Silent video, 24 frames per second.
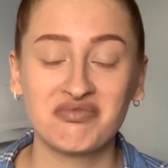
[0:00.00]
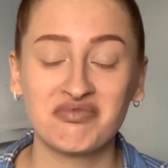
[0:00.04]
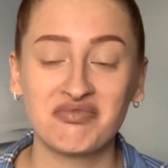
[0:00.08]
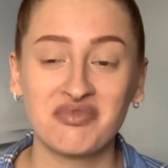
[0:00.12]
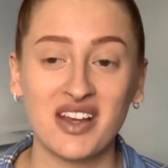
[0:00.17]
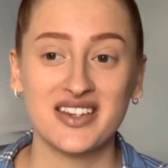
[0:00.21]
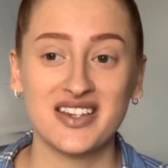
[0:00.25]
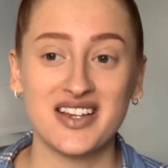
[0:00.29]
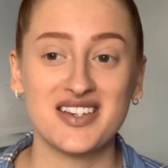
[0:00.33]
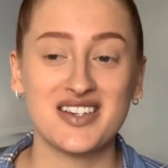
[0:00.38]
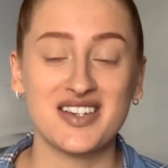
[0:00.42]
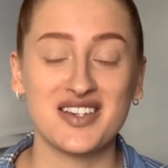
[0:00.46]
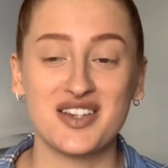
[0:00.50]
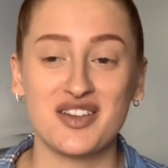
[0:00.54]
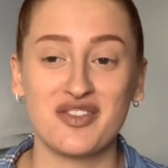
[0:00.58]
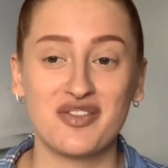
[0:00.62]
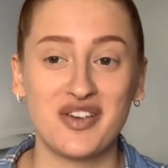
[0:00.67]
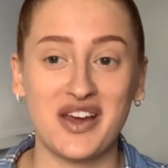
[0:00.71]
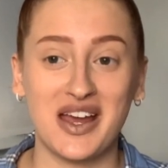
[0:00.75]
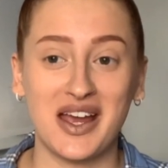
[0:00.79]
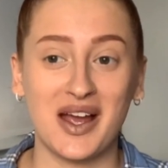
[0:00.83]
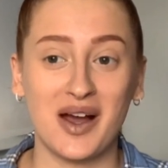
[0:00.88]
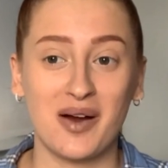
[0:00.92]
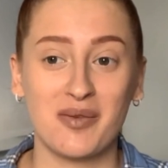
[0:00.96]
This is the
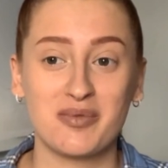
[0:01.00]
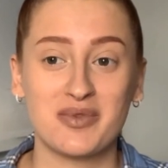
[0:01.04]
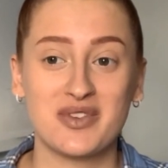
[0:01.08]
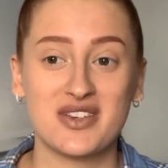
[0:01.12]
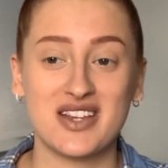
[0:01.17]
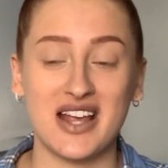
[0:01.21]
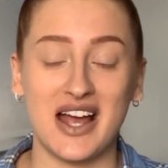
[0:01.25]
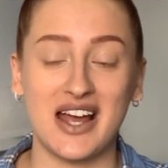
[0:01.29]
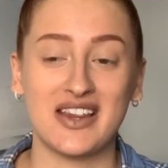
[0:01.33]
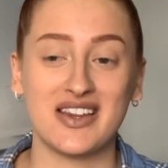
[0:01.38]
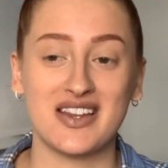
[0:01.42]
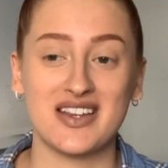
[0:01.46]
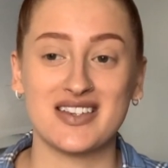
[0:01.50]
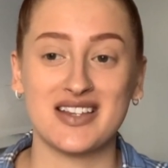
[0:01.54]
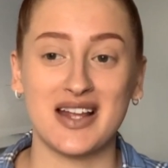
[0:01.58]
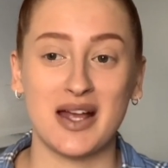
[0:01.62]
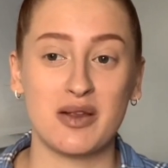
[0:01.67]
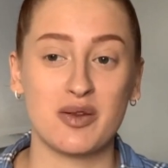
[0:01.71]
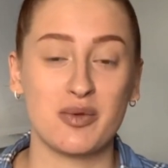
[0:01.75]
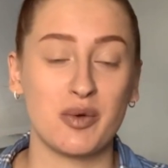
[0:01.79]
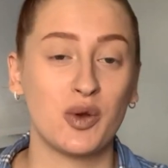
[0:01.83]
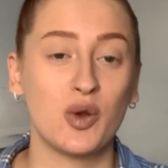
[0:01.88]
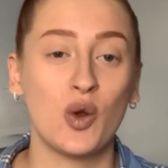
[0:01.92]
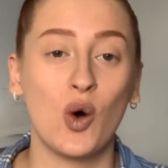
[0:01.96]
thing, I'm saying these names,
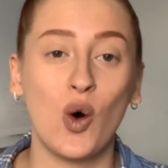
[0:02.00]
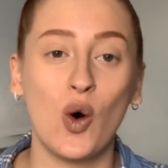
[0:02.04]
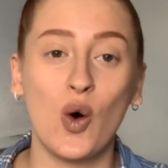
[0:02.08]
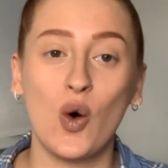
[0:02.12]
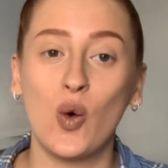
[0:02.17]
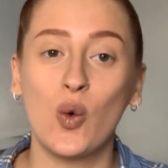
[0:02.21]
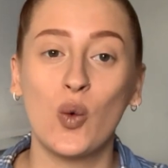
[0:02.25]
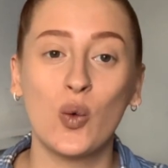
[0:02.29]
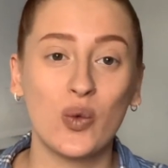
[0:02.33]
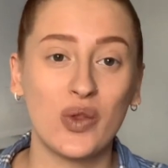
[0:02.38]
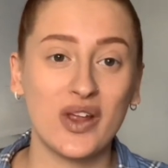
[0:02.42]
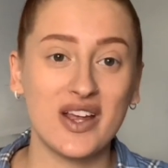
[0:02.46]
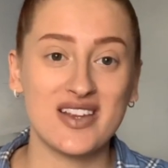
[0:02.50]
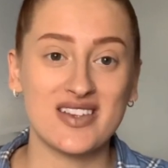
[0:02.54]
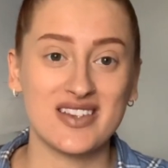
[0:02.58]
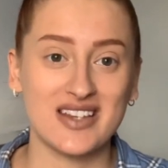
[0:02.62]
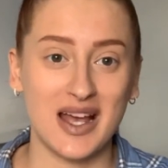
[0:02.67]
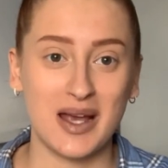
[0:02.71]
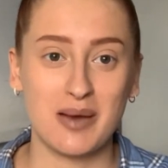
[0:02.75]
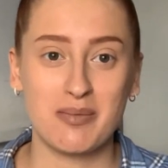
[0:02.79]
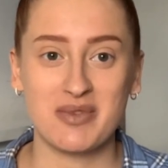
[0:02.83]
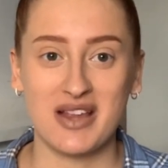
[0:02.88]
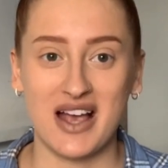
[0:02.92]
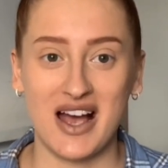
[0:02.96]
but not all these
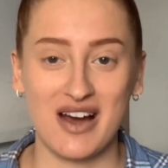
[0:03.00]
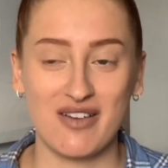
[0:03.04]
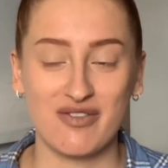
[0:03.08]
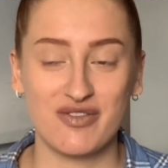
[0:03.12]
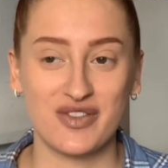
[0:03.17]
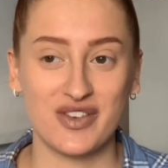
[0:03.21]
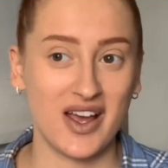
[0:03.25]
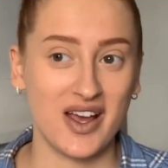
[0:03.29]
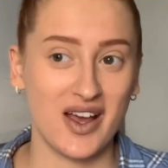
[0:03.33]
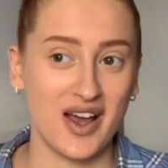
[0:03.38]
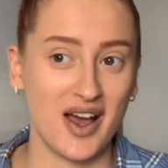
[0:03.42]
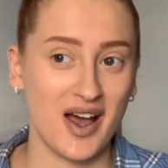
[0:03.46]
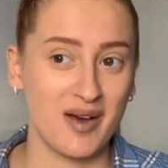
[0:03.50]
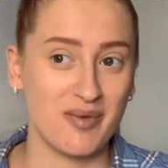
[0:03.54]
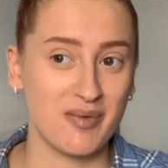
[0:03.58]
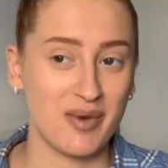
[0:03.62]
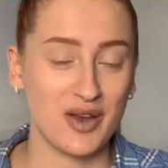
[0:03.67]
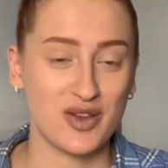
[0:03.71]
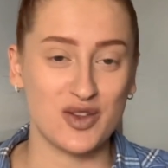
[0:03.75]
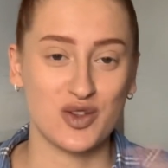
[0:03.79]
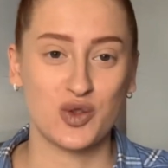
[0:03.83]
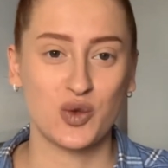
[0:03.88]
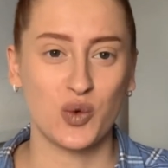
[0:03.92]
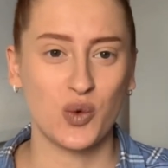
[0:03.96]
names have a
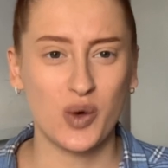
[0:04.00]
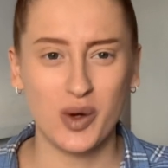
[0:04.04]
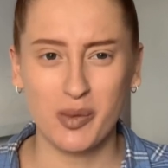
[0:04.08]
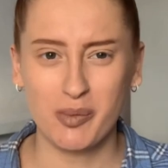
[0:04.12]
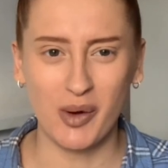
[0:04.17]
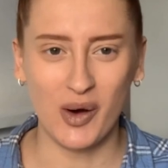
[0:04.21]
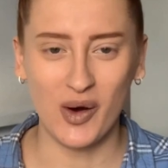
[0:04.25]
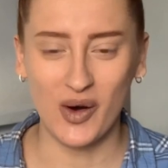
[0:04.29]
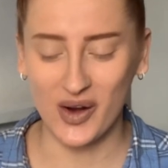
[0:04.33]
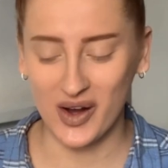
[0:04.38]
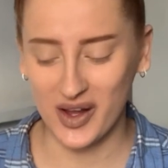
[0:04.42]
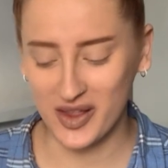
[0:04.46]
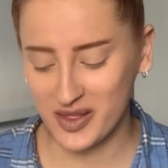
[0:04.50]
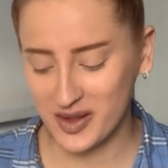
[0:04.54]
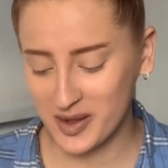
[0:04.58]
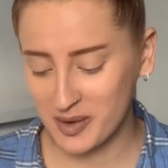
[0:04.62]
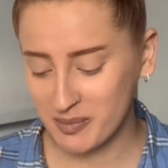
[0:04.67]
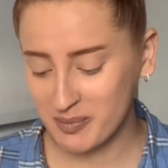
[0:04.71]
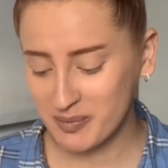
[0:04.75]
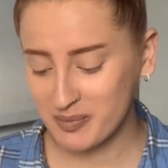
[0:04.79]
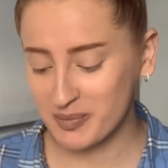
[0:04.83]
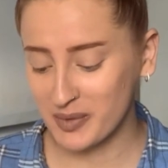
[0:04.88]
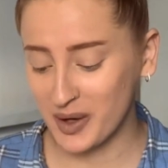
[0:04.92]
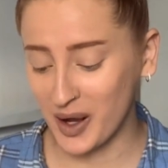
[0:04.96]
story behind them.
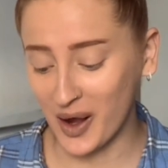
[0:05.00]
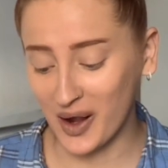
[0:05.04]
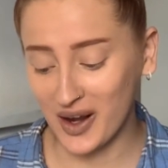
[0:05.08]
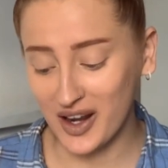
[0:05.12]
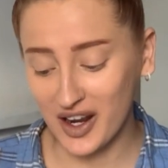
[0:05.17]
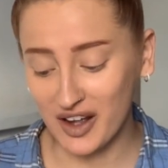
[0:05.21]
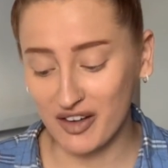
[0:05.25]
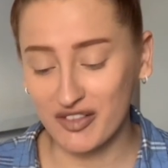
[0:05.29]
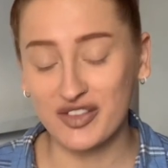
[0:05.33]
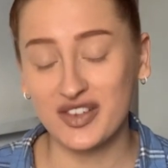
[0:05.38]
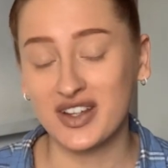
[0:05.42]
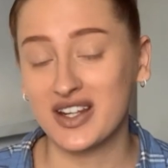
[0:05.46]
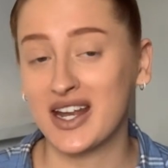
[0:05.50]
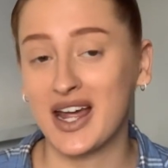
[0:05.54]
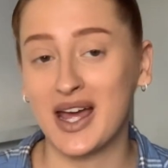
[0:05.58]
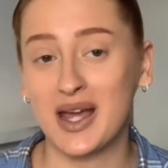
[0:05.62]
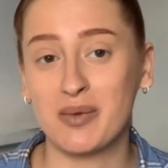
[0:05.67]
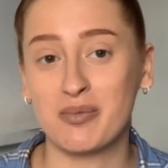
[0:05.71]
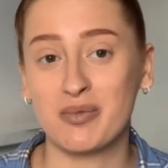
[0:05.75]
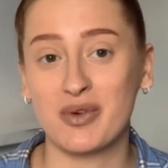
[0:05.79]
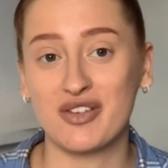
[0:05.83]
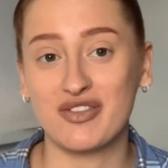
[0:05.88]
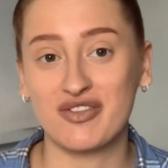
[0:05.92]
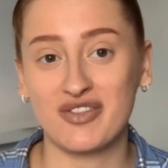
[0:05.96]
But I love the name
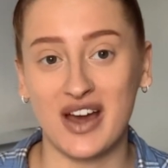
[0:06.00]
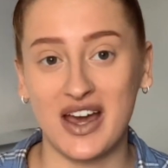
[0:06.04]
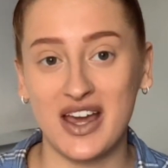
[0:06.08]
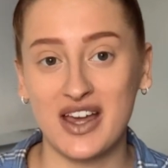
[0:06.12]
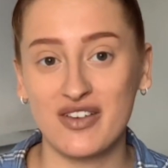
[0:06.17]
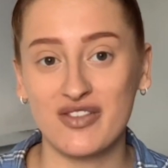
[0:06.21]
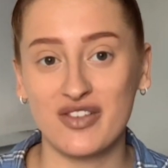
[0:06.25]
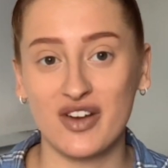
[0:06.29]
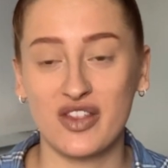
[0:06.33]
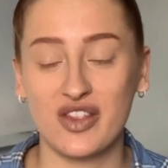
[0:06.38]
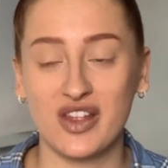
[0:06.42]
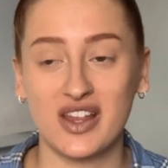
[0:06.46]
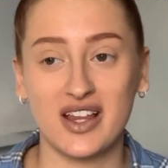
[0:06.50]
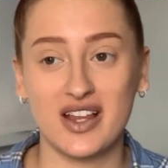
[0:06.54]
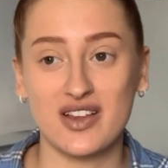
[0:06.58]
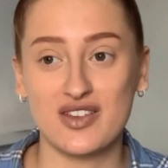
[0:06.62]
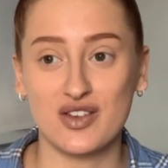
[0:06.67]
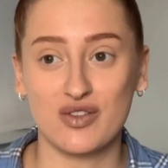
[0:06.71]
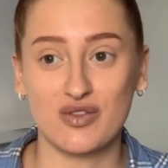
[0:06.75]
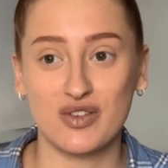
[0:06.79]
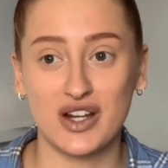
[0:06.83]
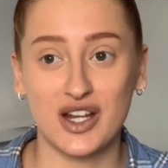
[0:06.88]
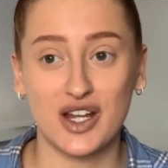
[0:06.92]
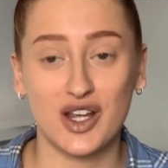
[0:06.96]
Faith. I think that's a
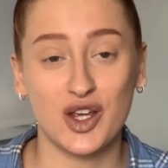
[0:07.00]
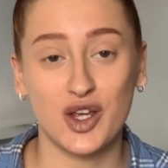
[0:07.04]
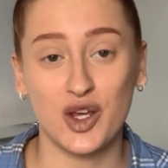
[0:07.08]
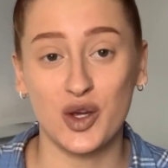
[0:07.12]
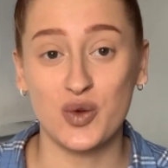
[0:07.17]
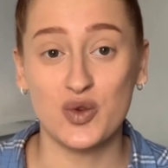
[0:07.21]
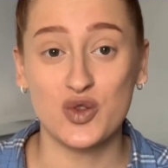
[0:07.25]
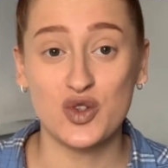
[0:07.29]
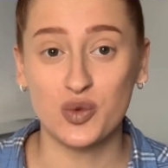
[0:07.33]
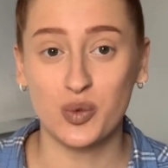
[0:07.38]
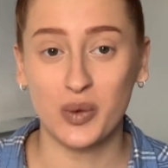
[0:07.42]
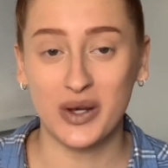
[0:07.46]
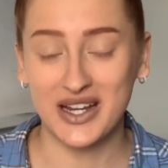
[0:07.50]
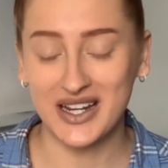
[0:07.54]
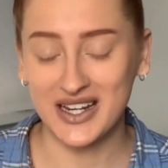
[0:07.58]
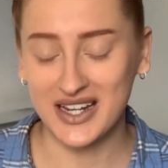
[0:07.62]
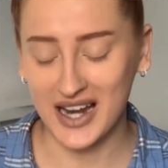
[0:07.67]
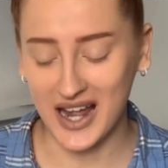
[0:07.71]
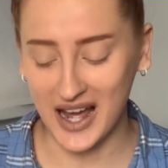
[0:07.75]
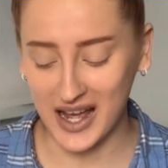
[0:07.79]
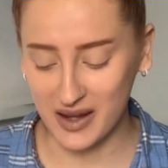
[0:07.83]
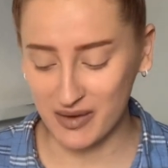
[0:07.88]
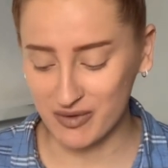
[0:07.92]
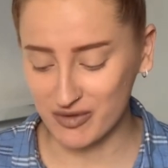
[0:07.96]
really cute, sweet
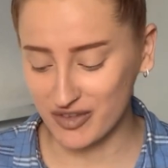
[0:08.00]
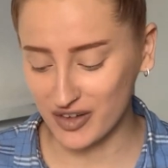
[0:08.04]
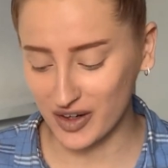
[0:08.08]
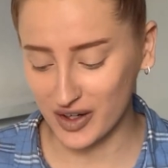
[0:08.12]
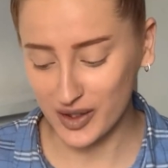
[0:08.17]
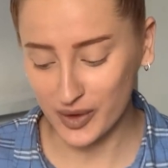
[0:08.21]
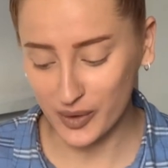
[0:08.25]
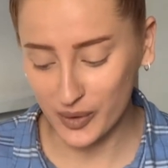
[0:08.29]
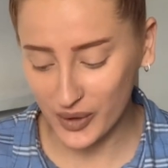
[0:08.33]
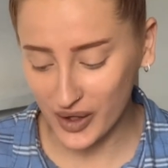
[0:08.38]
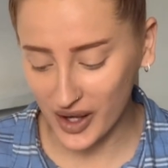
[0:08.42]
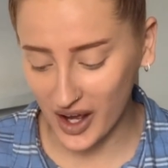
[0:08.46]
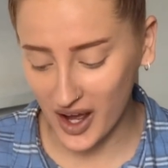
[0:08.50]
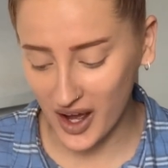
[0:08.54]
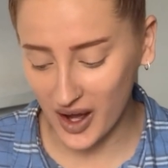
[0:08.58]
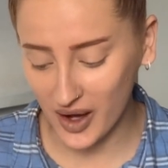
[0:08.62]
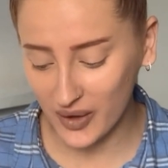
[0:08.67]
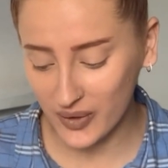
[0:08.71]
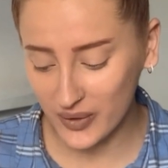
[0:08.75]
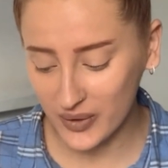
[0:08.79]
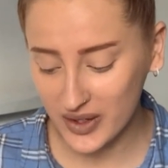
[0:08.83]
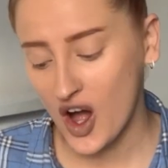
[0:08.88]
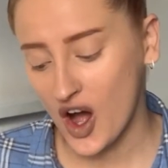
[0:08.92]
name for a little girl.